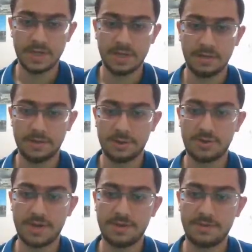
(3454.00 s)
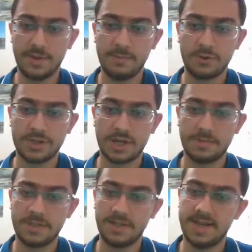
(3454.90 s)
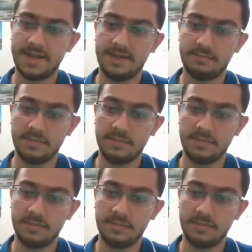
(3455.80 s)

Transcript: Let's try it 3 more times to get a